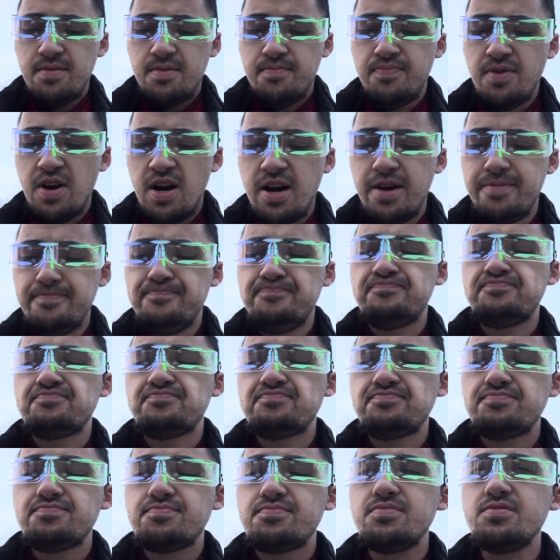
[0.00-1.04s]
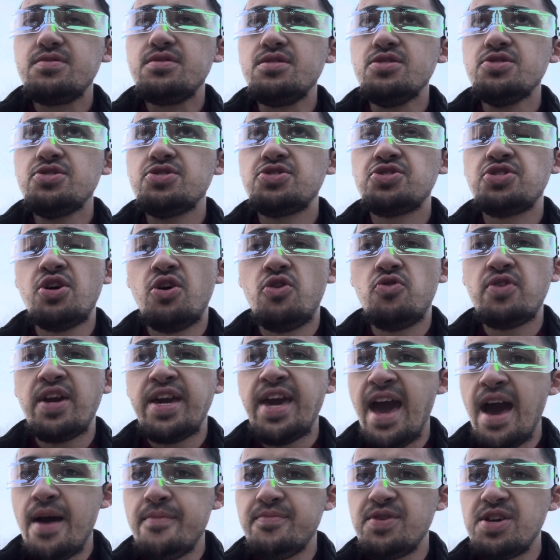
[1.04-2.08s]
But so
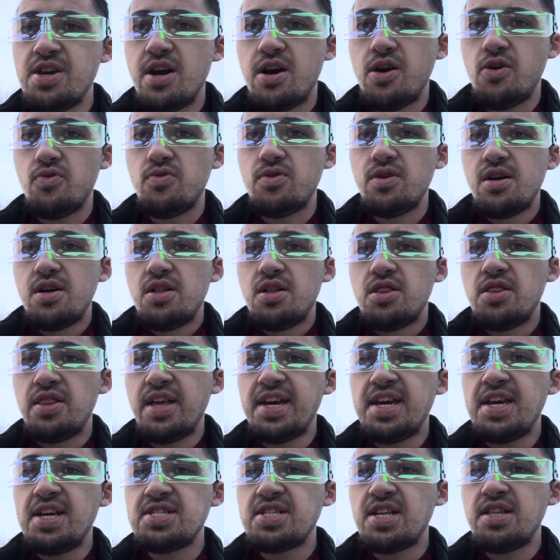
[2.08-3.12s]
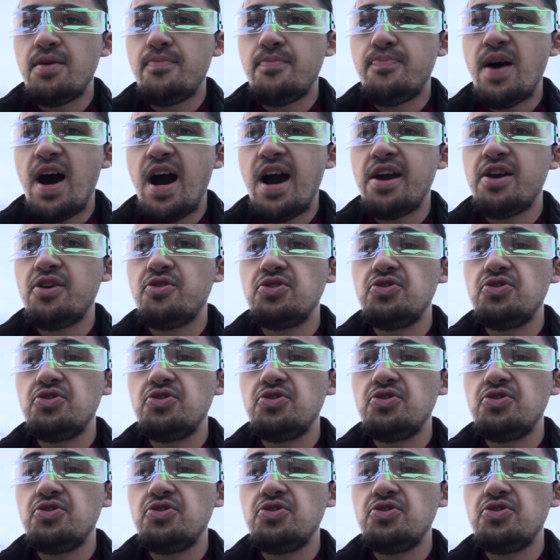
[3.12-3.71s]
Cameo, link is in the bio.